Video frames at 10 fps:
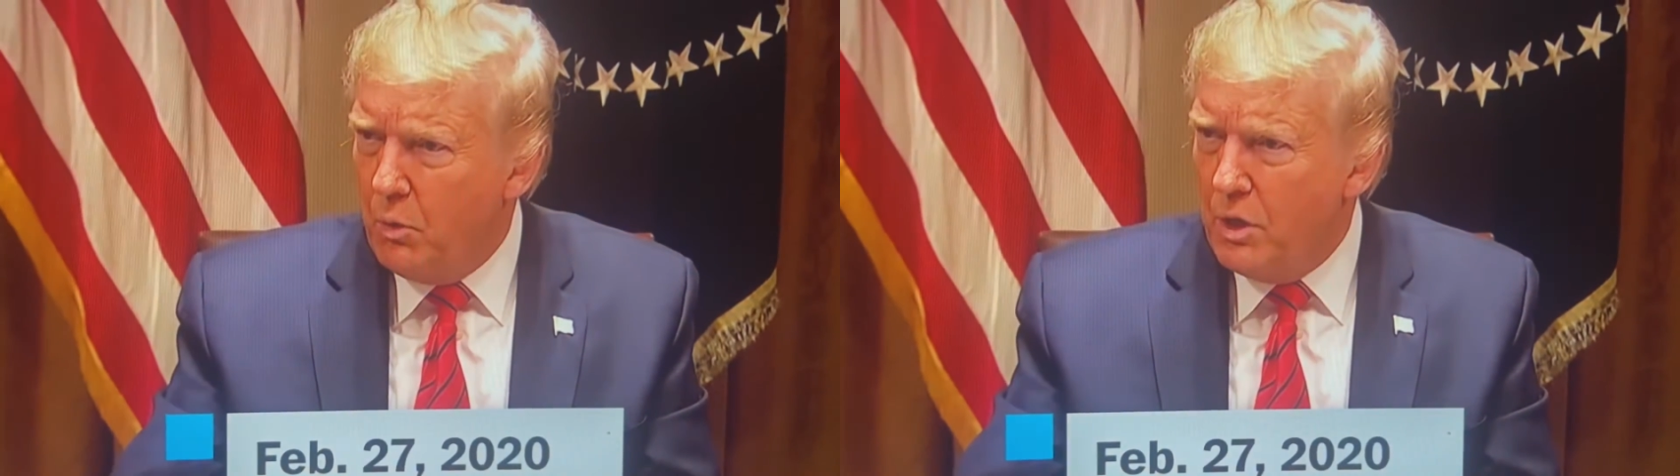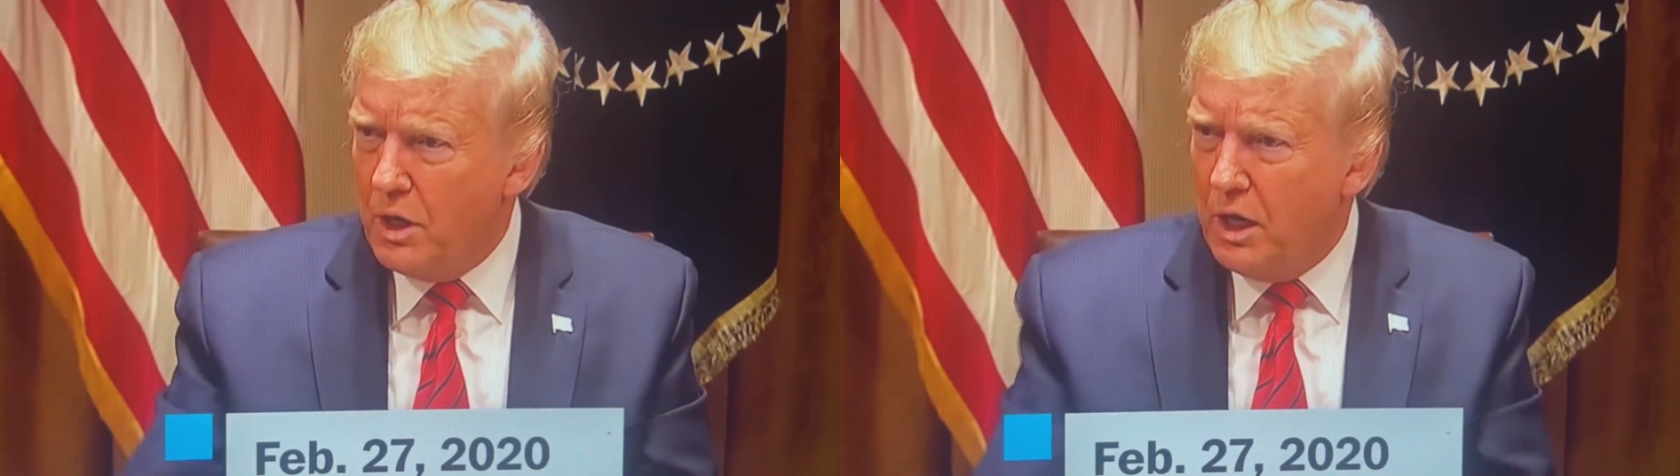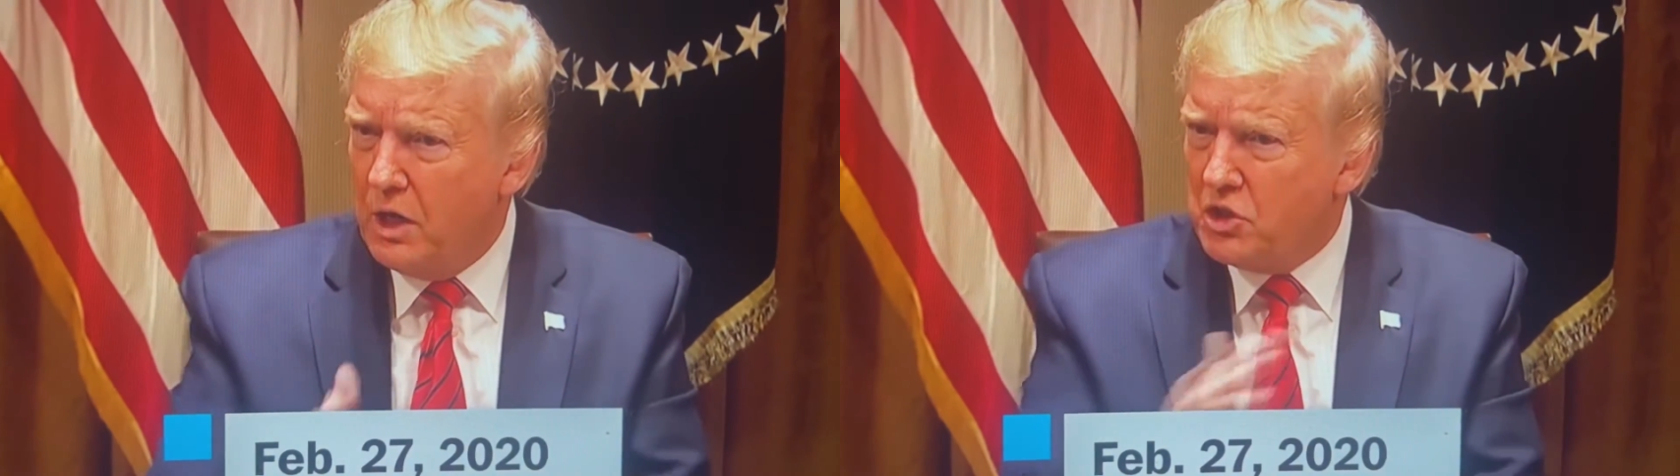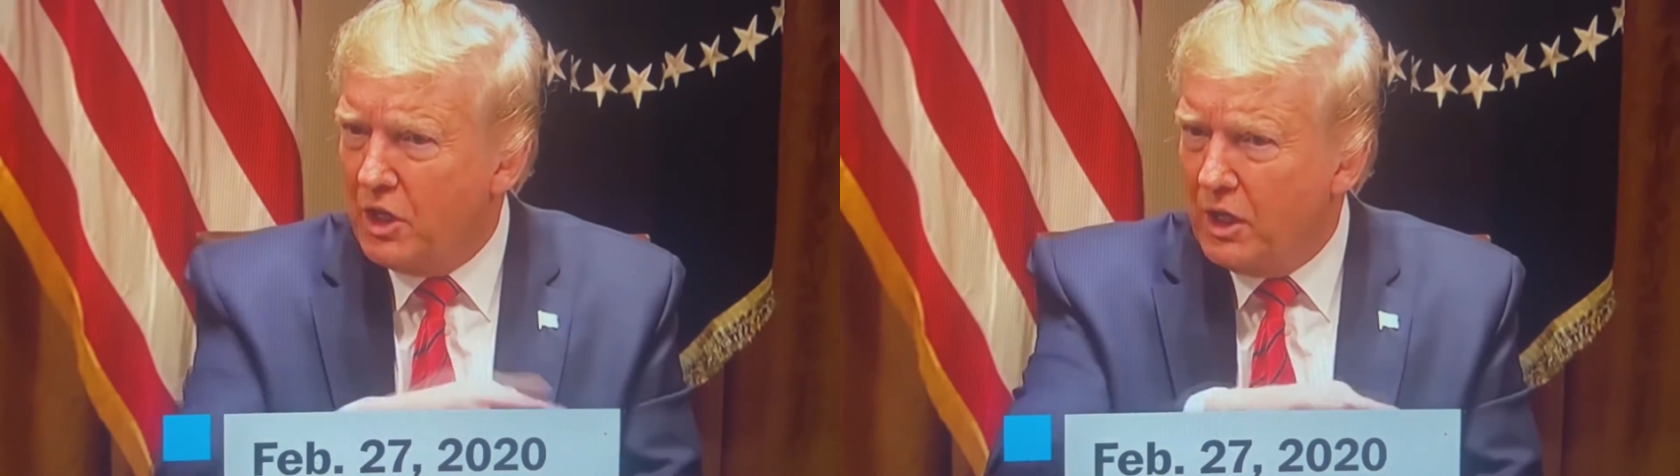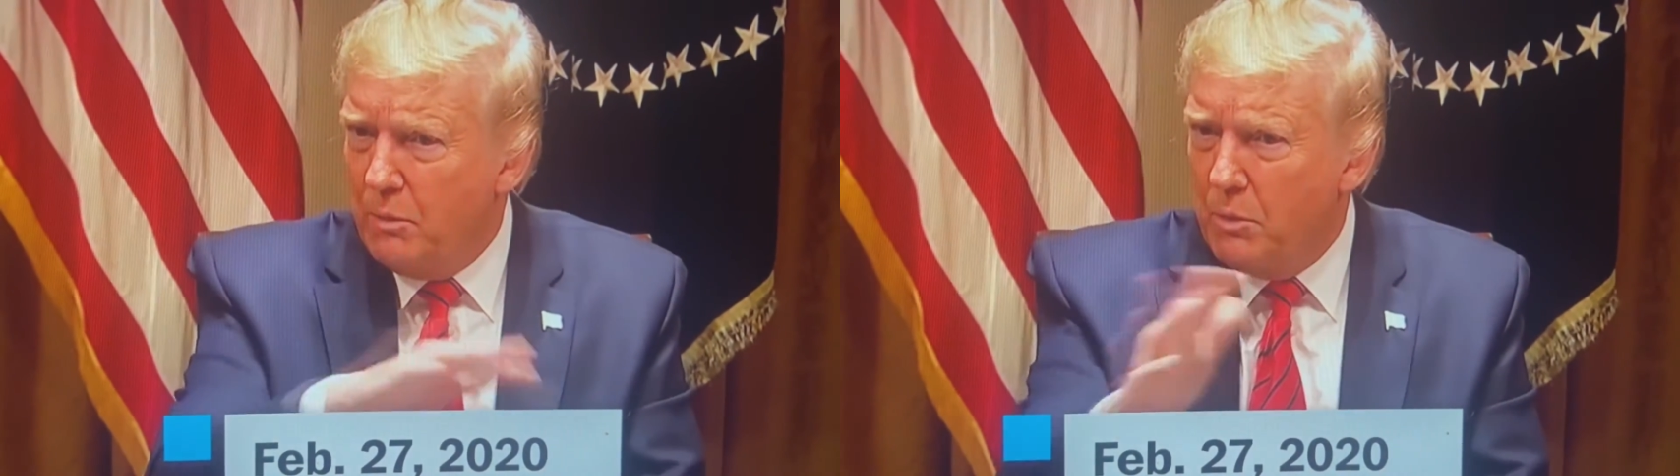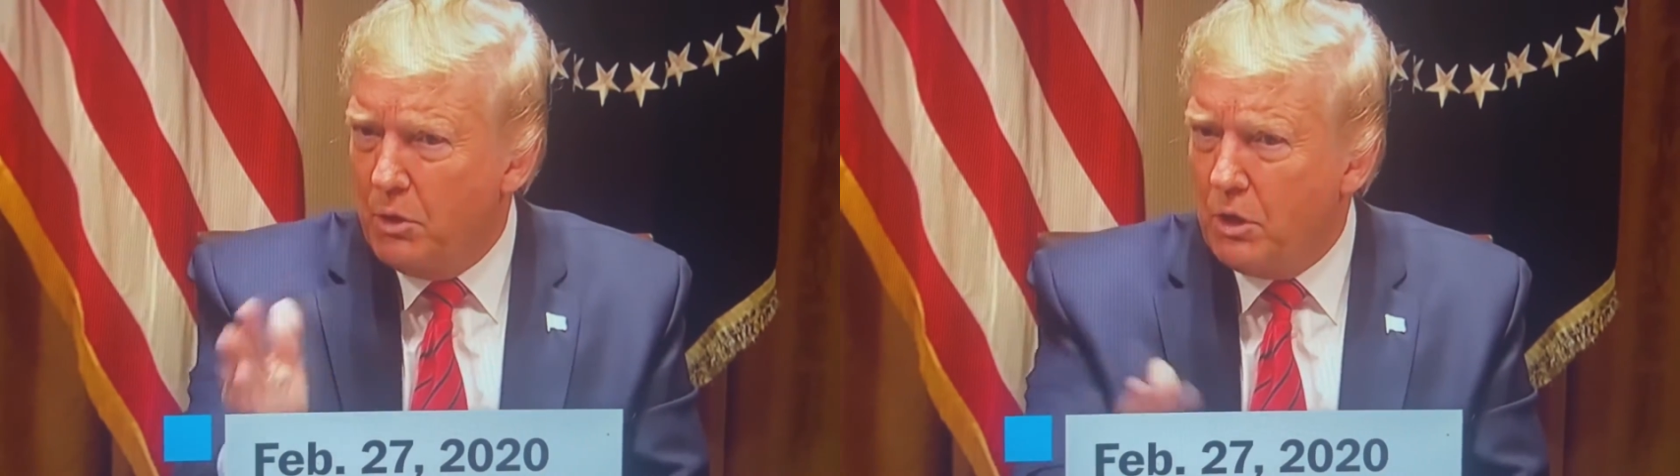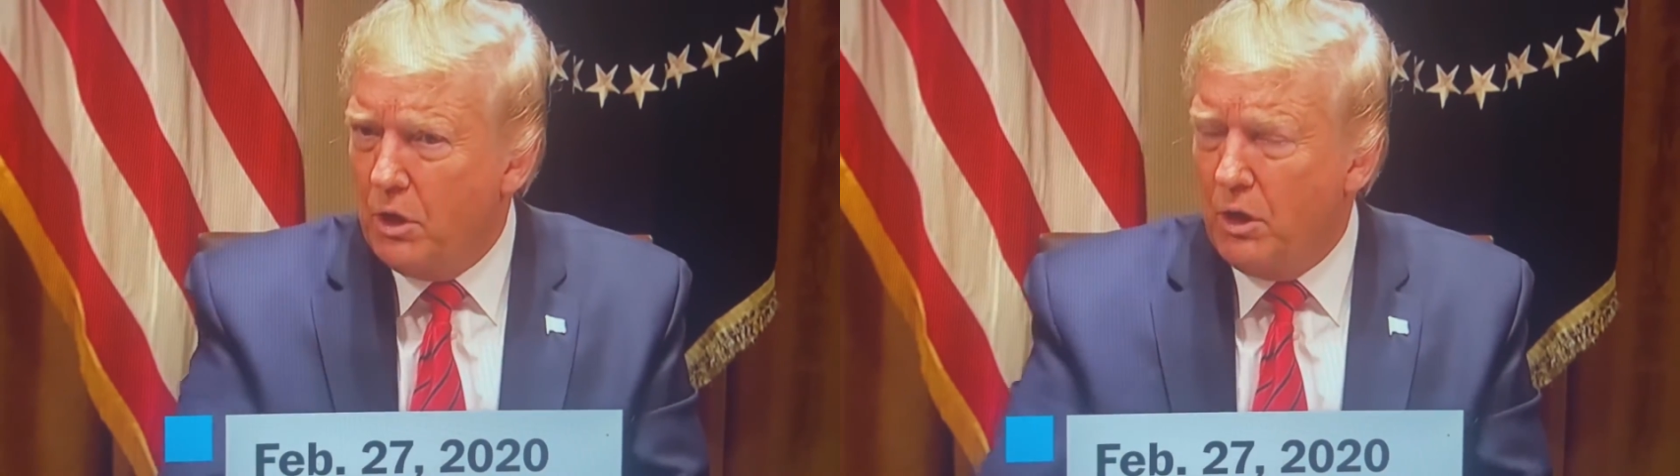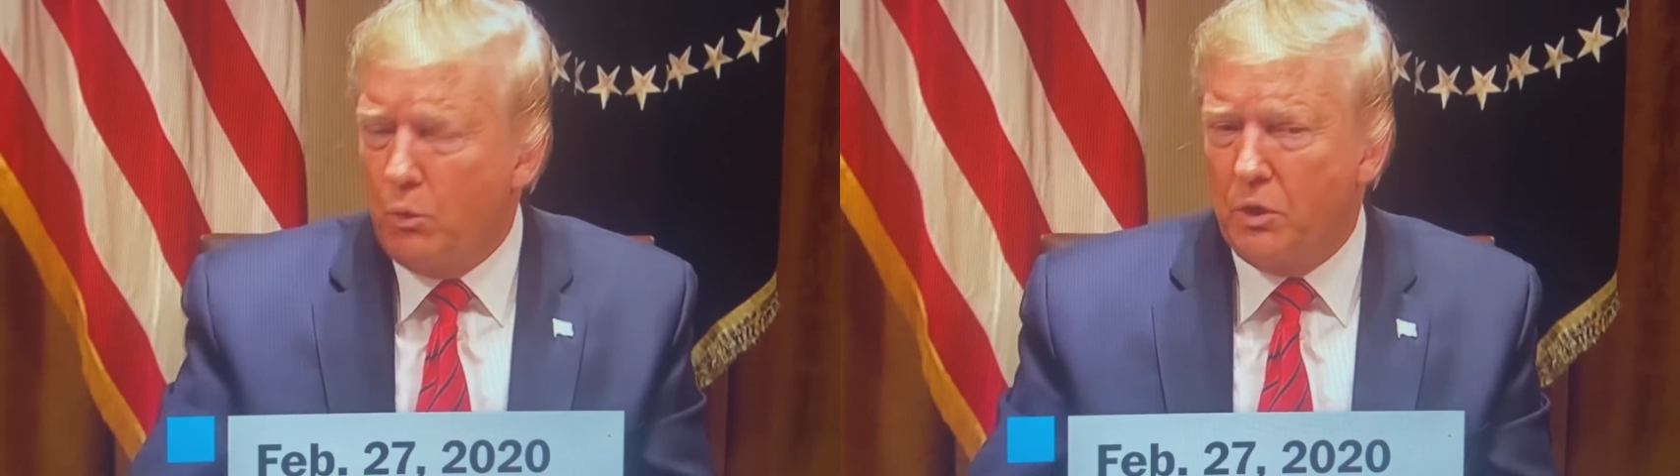One day, it's like a
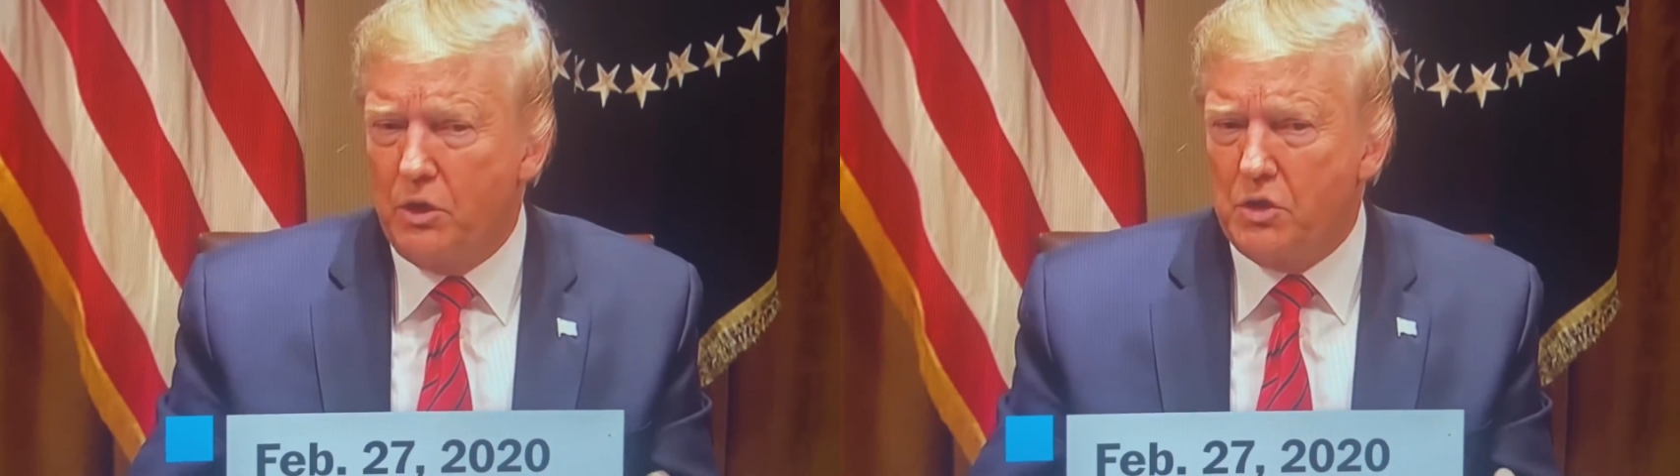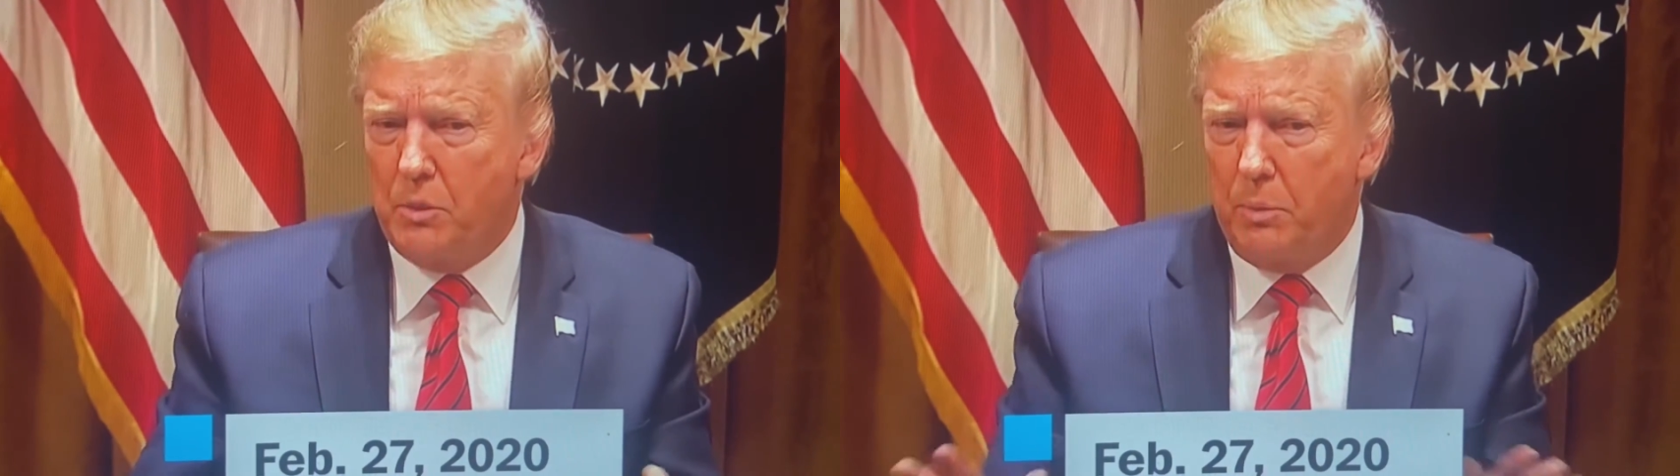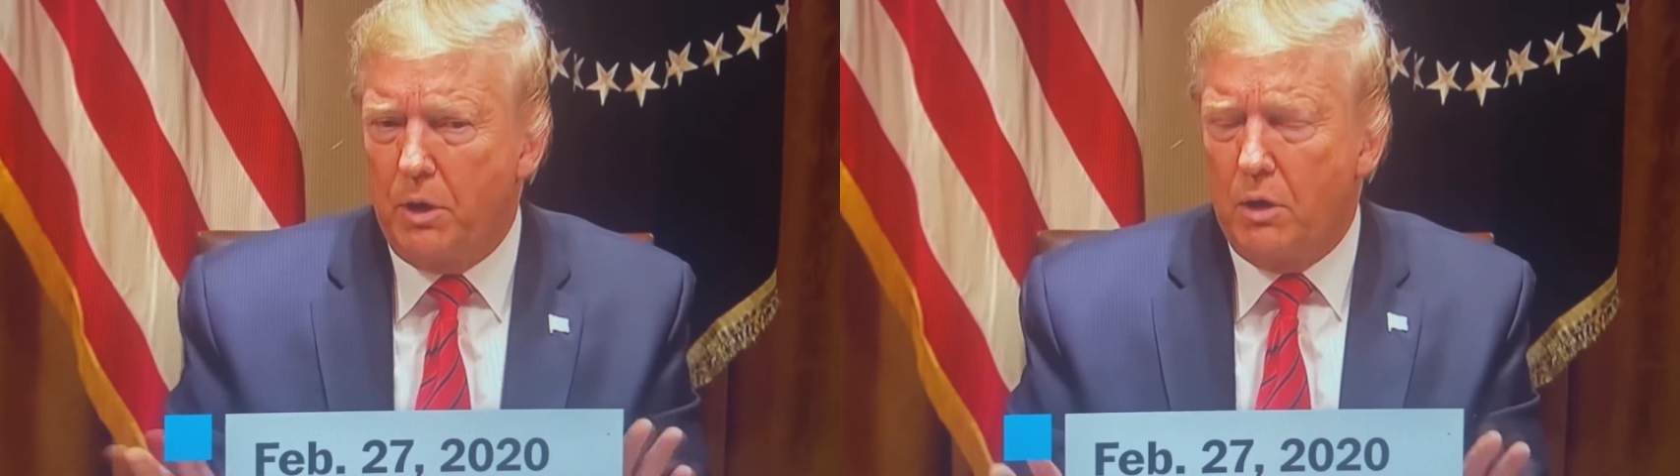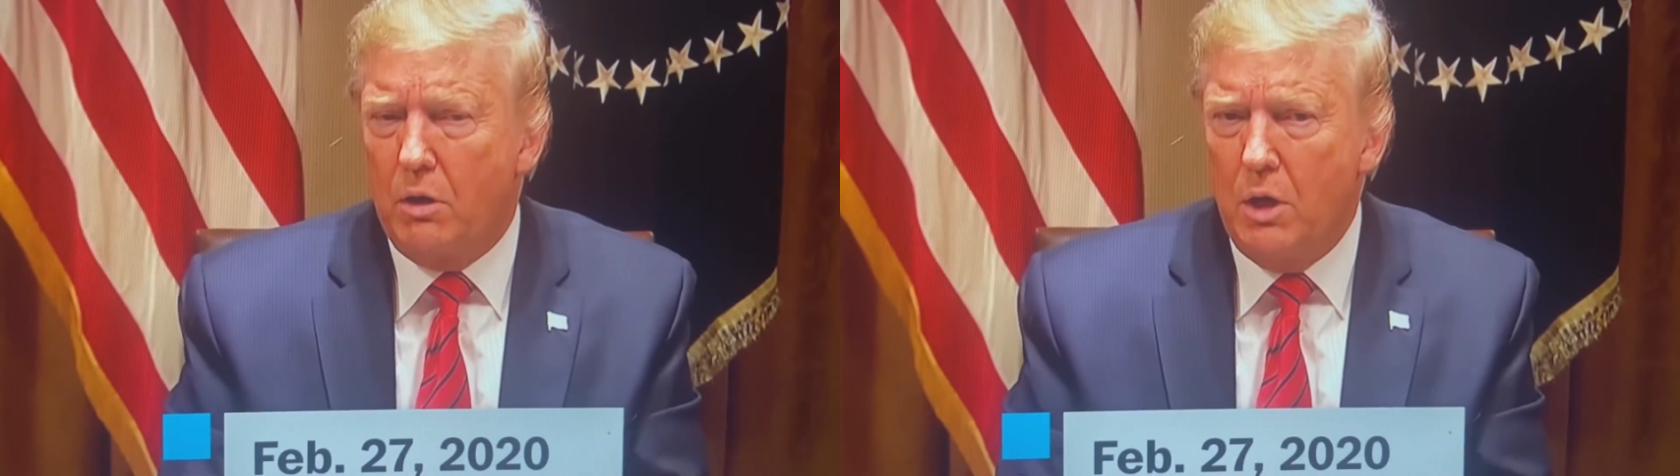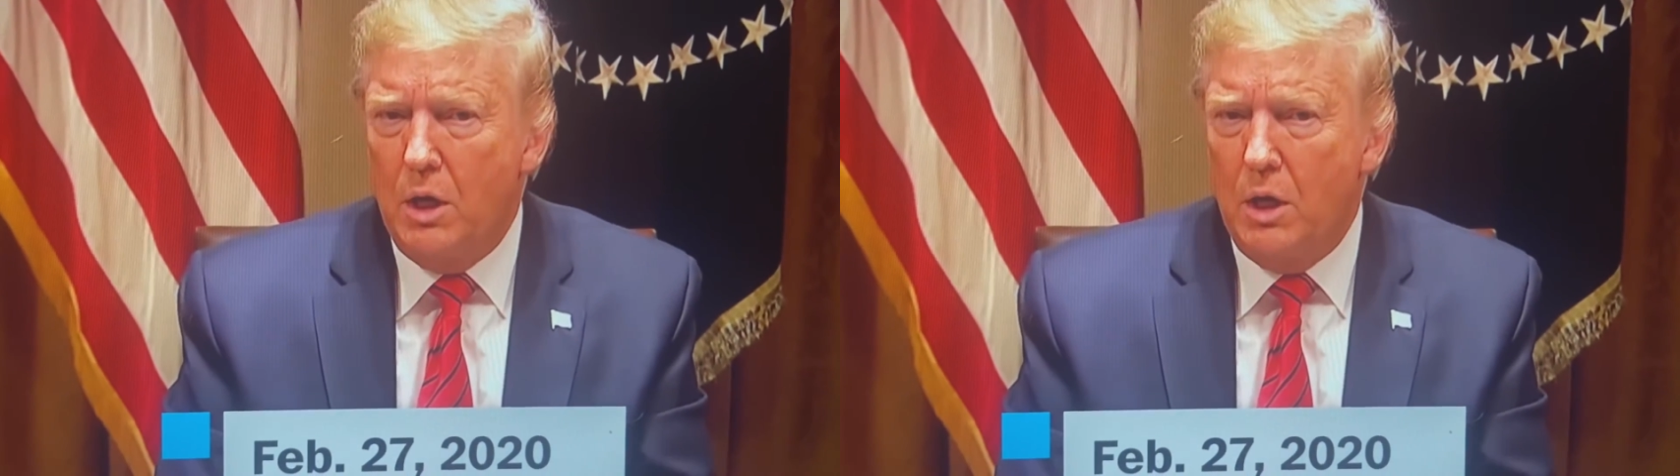miracle. It will disappear.